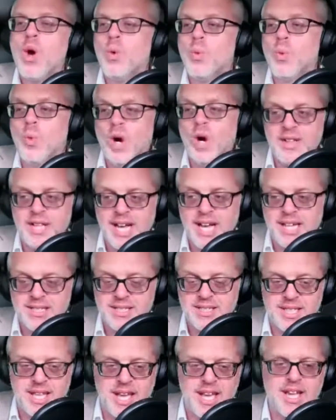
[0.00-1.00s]
One
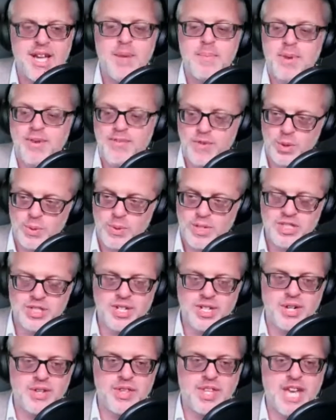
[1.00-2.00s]
last thing before we
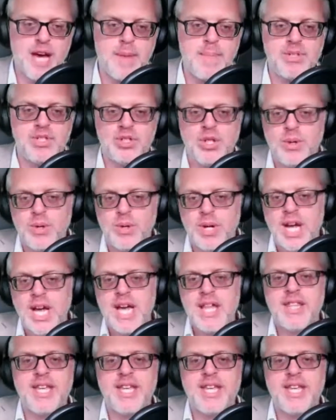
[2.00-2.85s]
start the episode,